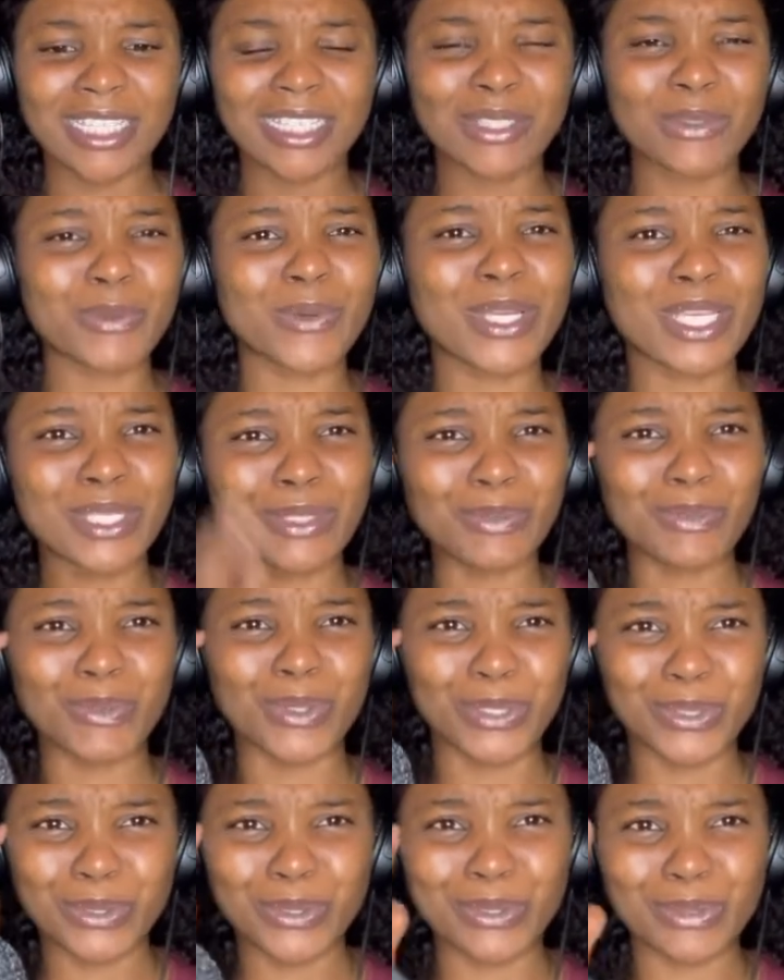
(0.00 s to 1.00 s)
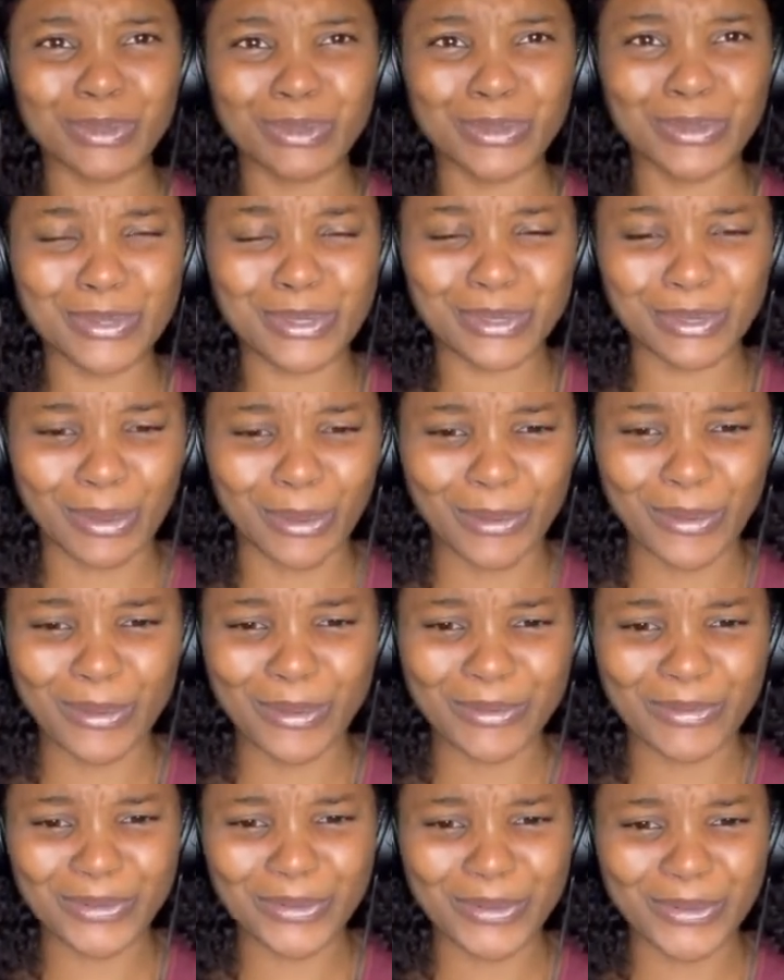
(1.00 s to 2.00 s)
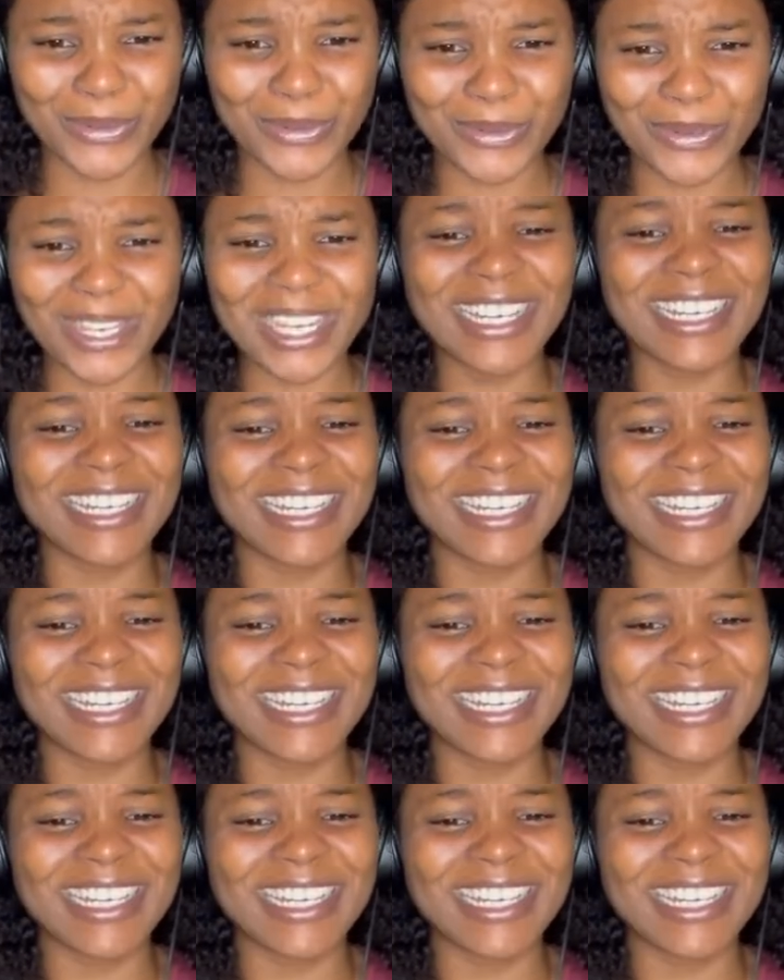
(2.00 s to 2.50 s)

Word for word: the way we used to do stuff, you know.